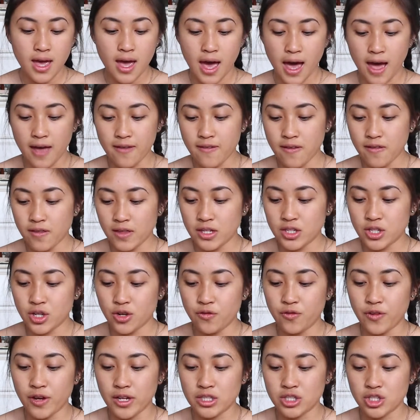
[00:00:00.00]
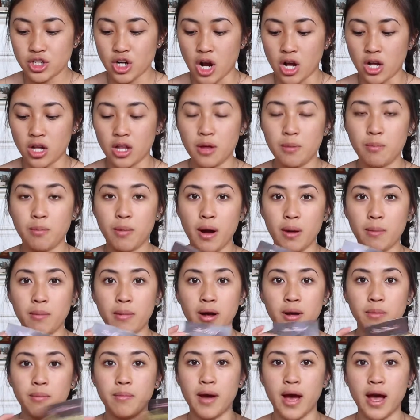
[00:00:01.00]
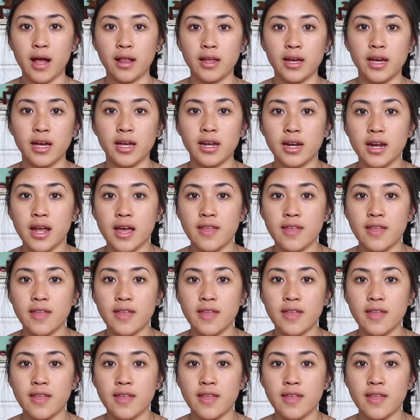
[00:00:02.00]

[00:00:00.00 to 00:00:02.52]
And then the Too Faced Chocolate Bonbon Palette.